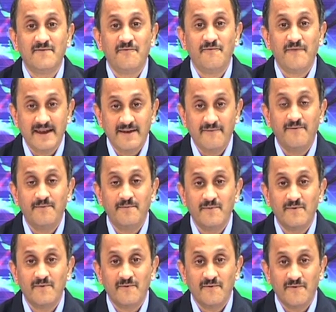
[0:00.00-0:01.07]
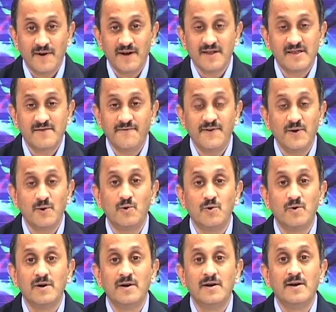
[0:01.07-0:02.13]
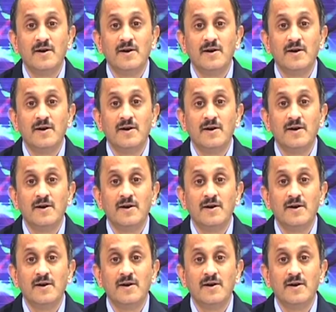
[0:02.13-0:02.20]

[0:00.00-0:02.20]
very first few